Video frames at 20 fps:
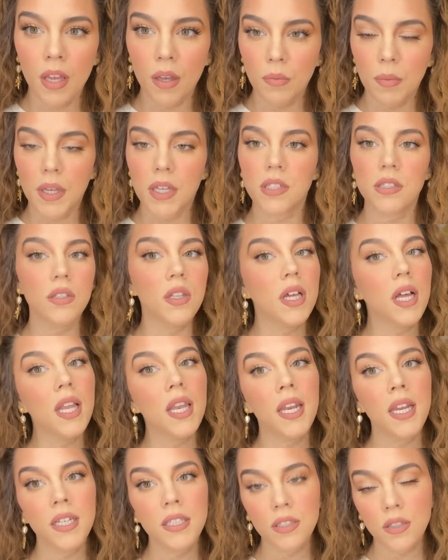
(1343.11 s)
makes you look a
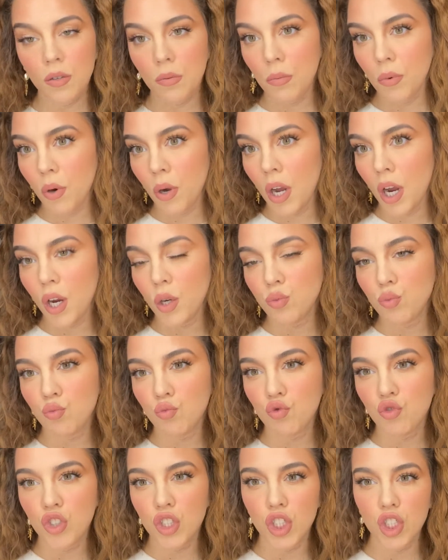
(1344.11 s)
little more
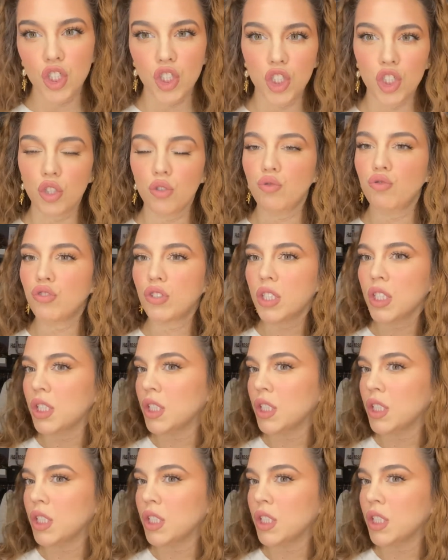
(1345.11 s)
juicy,